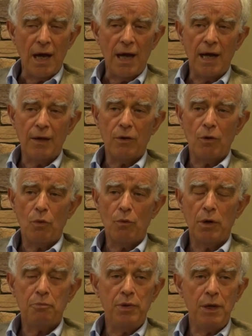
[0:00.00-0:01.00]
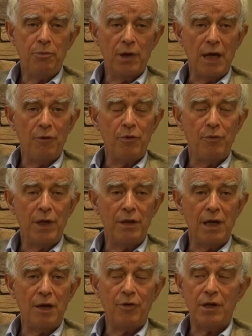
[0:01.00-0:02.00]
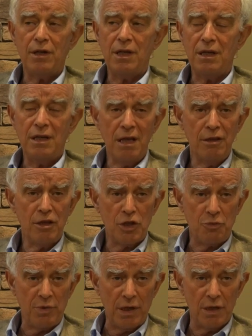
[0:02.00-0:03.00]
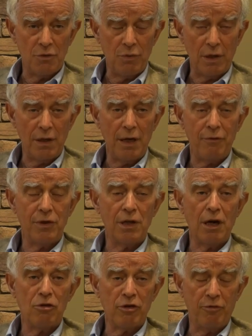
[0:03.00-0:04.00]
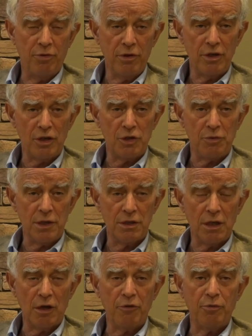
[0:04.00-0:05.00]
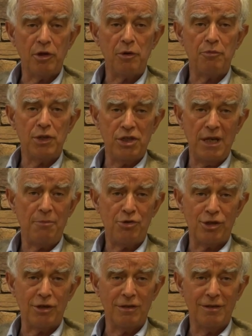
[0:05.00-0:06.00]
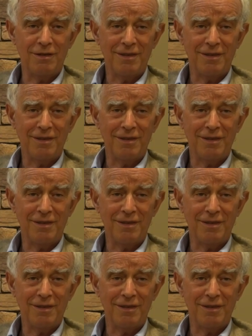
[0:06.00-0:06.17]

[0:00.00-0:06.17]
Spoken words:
And what people have, when they have a near-death experience, when they have an out-of-body experience, out-of-body perception,